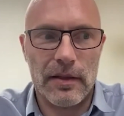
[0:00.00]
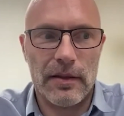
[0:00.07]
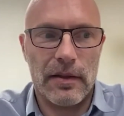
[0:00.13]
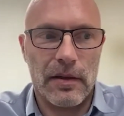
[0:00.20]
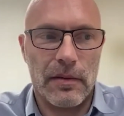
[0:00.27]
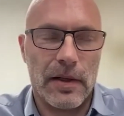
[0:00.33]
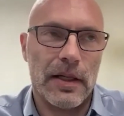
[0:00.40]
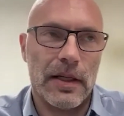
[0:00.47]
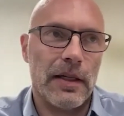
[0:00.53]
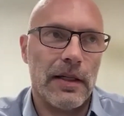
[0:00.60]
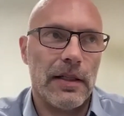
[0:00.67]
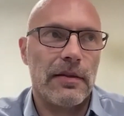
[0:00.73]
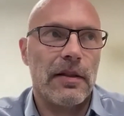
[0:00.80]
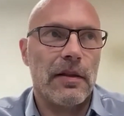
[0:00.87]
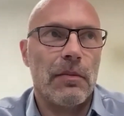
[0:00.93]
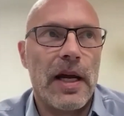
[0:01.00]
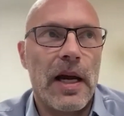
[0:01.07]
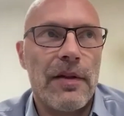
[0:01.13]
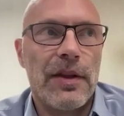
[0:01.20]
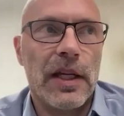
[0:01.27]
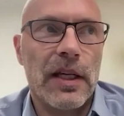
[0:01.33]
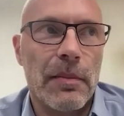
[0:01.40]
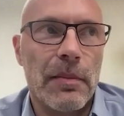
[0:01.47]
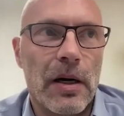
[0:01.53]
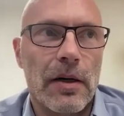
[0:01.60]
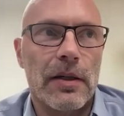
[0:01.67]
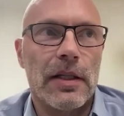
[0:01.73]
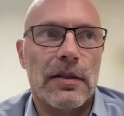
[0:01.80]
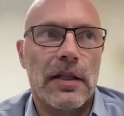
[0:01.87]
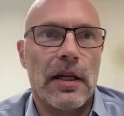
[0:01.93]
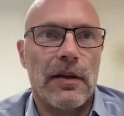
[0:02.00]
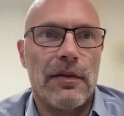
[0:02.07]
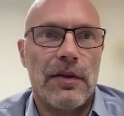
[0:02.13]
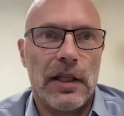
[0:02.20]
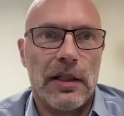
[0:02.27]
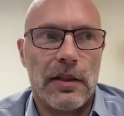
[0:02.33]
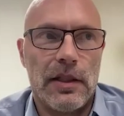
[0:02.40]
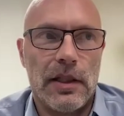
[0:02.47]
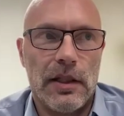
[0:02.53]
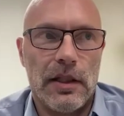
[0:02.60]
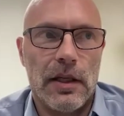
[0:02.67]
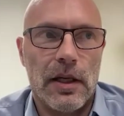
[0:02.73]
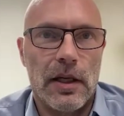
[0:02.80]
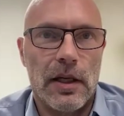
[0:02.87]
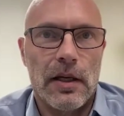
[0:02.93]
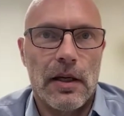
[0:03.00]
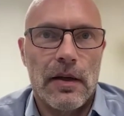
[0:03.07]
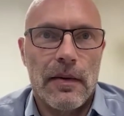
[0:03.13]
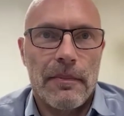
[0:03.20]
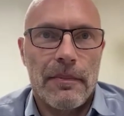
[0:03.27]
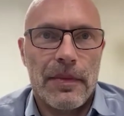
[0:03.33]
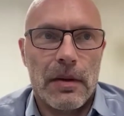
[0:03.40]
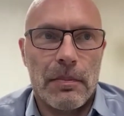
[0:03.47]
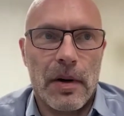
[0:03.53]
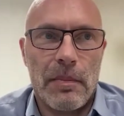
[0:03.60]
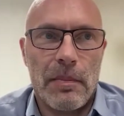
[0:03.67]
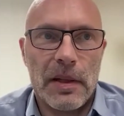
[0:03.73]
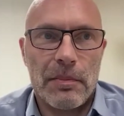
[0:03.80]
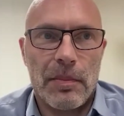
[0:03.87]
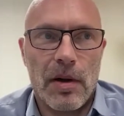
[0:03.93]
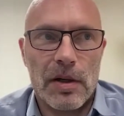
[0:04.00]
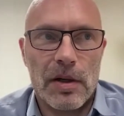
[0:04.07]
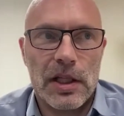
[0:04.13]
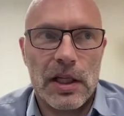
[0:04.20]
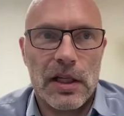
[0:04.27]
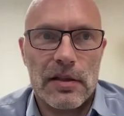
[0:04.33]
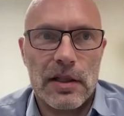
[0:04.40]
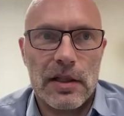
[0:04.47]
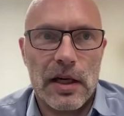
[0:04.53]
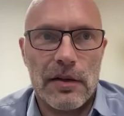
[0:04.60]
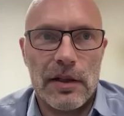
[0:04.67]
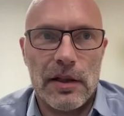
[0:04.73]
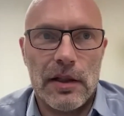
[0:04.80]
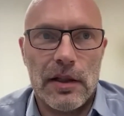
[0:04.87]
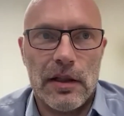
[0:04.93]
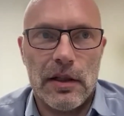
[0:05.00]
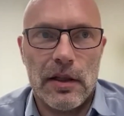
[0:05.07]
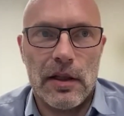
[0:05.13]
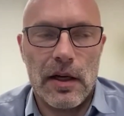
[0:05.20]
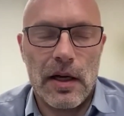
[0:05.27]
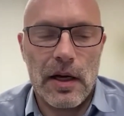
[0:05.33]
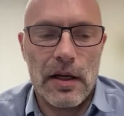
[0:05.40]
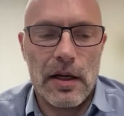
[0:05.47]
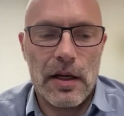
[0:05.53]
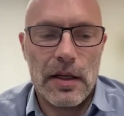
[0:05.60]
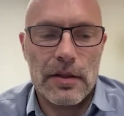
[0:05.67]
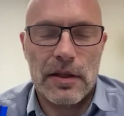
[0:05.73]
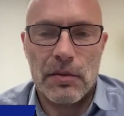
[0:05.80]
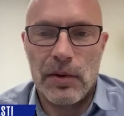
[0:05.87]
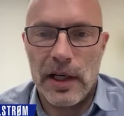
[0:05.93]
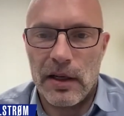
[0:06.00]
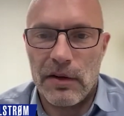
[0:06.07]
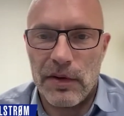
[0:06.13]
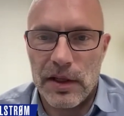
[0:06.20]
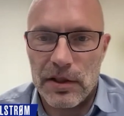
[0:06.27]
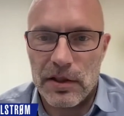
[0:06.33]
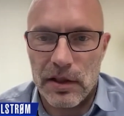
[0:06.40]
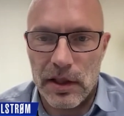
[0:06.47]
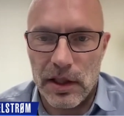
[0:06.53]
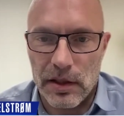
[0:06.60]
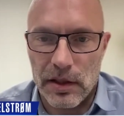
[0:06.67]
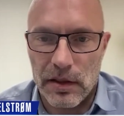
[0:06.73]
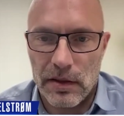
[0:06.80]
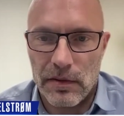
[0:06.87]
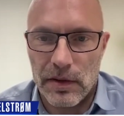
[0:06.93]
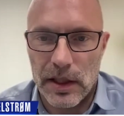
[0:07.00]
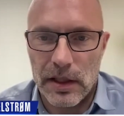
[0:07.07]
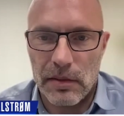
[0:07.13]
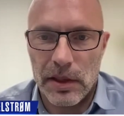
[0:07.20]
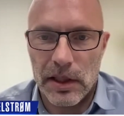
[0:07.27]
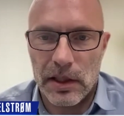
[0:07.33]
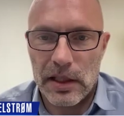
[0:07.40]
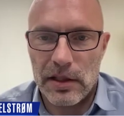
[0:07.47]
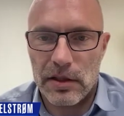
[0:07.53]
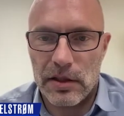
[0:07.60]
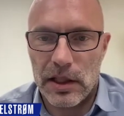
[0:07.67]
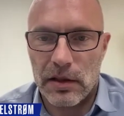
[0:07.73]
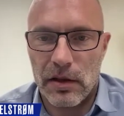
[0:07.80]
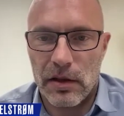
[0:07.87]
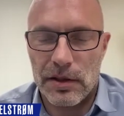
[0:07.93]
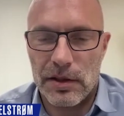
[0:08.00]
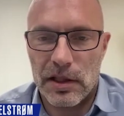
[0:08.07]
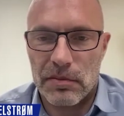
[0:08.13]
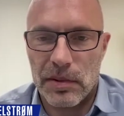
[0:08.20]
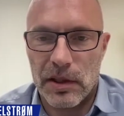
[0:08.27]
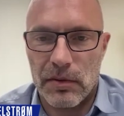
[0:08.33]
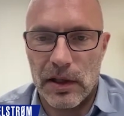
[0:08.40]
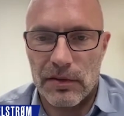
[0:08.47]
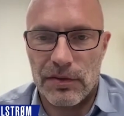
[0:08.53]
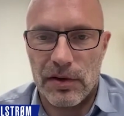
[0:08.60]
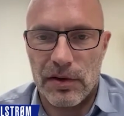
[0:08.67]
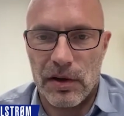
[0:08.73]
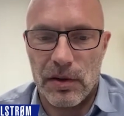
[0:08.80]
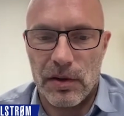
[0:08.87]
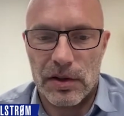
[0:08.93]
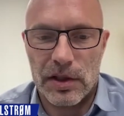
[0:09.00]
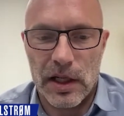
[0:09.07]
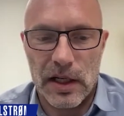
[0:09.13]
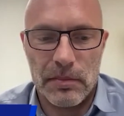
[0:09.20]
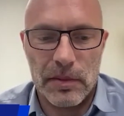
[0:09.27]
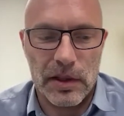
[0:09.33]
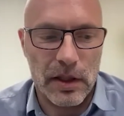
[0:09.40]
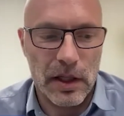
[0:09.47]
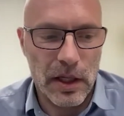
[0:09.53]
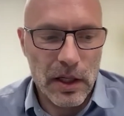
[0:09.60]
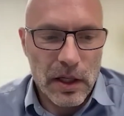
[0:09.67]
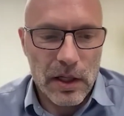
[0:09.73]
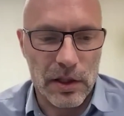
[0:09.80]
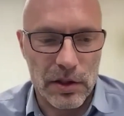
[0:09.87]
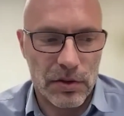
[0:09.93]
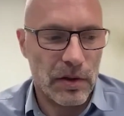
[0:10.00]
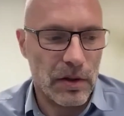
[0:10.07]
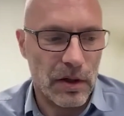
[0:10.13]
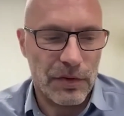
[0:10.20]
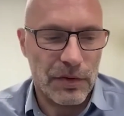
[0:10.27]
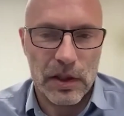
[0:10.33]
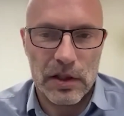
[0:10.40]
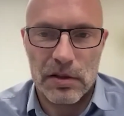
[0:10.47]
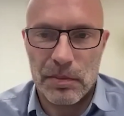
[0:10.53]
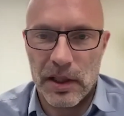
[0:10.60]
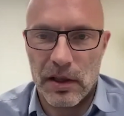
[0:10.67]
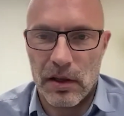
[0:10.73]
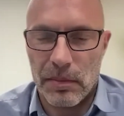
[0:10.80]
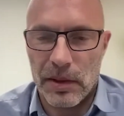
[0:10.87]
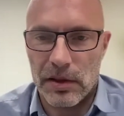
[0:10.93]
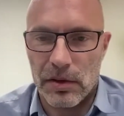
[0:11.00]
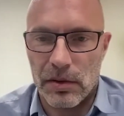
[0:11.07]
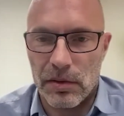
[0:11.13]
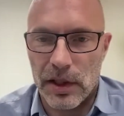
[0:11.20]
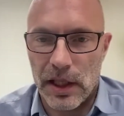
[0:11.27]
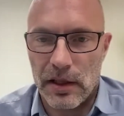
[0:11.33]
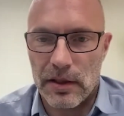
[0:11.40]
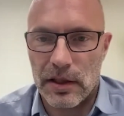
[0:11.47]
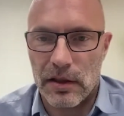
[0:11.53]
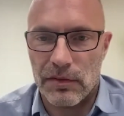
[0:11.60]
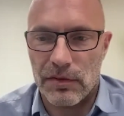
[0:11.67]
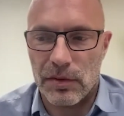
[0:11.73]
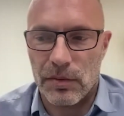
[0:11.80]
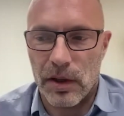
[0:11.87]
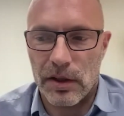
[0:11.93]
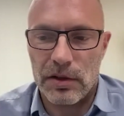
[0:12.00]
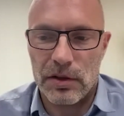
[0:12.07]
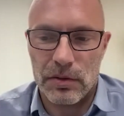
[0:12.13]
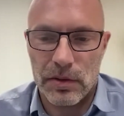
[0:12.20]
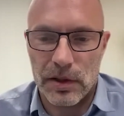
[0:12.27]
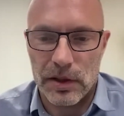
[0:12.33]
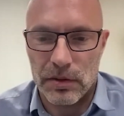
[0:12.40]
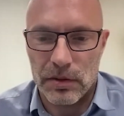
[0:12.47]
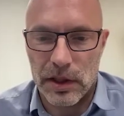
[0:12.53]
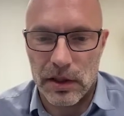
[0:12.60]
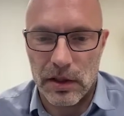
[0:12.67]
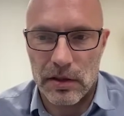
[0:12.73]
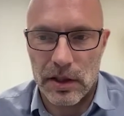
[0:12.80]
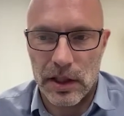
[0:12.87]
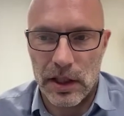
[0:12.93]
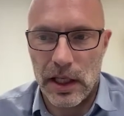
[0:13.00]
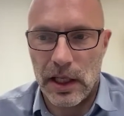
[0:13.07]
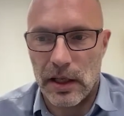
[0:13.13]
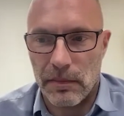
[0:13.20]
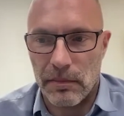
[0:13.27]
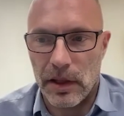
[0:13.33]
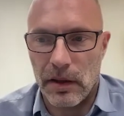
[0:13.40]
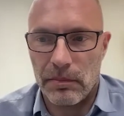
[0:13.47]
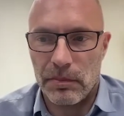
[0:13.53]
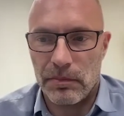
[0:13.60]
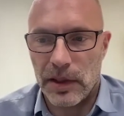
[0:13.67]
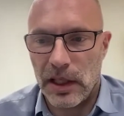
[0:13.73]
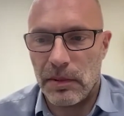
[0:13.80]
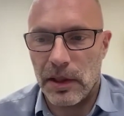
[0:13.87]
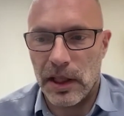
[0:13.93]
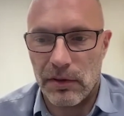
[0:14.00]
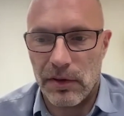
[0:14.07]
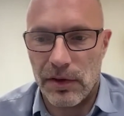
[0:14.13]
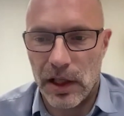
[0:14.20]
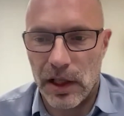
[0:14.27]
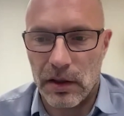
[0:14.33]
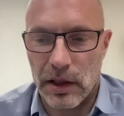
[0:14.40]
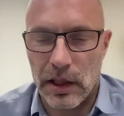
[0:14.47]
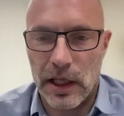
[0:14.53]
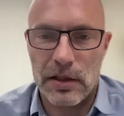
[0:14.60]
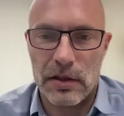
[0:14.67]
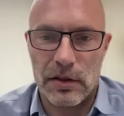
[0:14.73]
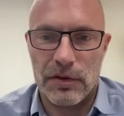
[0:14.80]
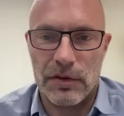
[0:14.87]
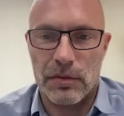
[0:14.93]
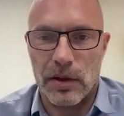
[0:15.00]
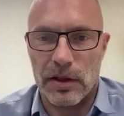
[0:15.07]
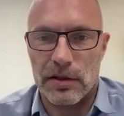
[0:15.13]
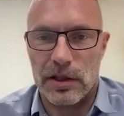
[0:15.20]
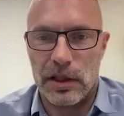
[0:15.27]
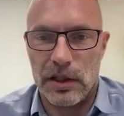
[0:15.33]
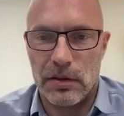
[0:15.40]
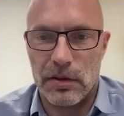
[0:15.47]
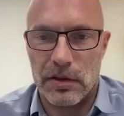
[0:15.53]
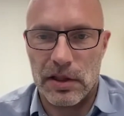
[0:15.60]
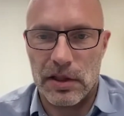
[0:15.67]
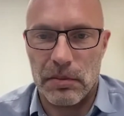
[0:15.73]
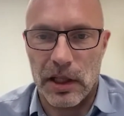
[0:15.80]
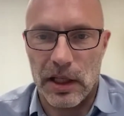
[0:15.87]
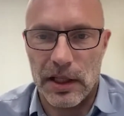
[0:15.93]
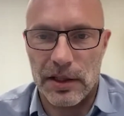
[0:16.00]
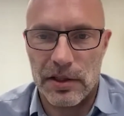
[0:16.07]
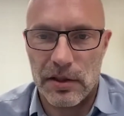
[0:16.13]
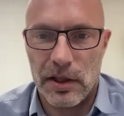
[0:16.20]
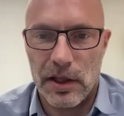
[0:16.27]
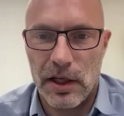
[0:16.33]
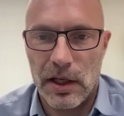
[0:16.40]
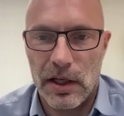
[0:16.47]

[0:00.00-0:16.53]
right, at least the way I think about it, is that I think the public blockchains are is the real invention here, right? I mean, ledger technology has been around for a long time, and sure enough, you can spin it up in your own data center if you want to, and you can say, hey, I'm keeping everything on a ledger. If you want to see, you can see my ledger.